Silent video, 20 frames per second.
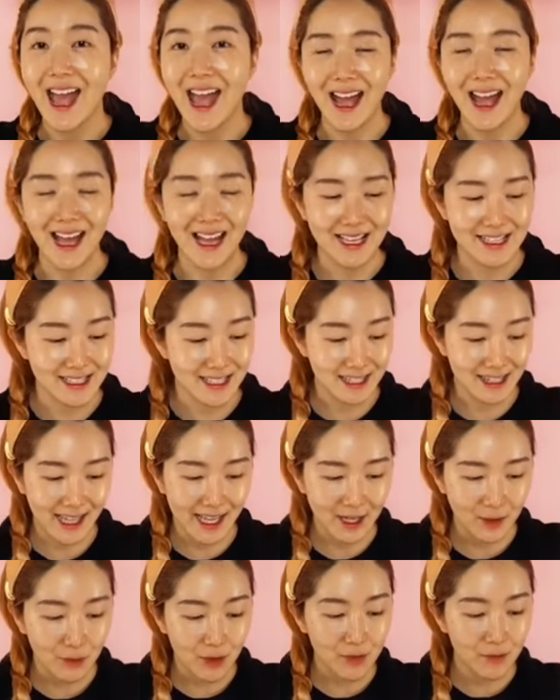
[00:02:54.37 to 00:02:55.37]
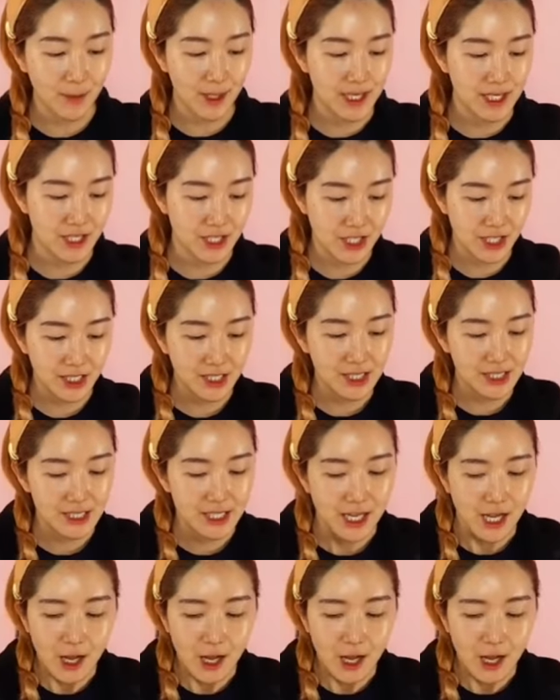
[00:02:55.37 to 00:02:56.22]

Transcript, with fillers: And like we've mentioned,